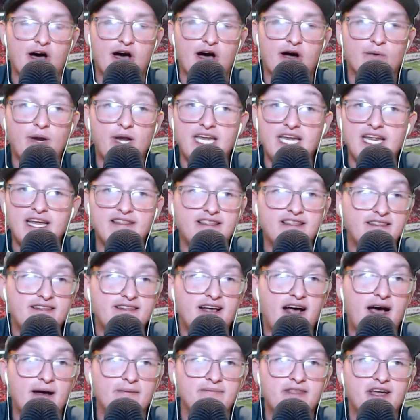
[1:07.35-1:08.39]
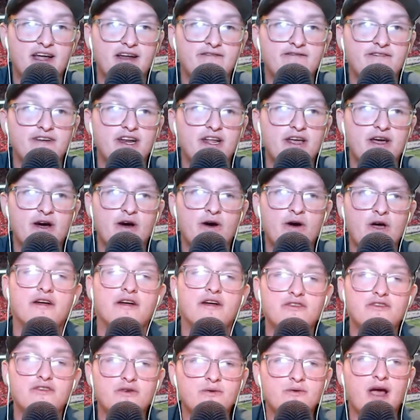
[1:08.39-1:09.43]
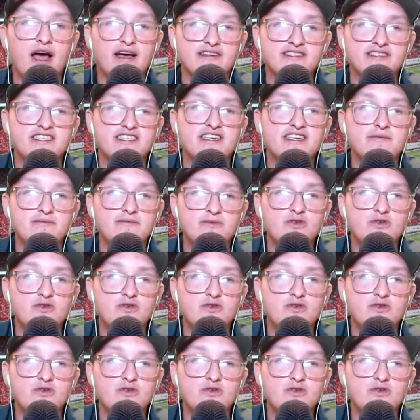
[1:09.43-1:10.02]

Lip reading: We did the top 10 video. You guys seem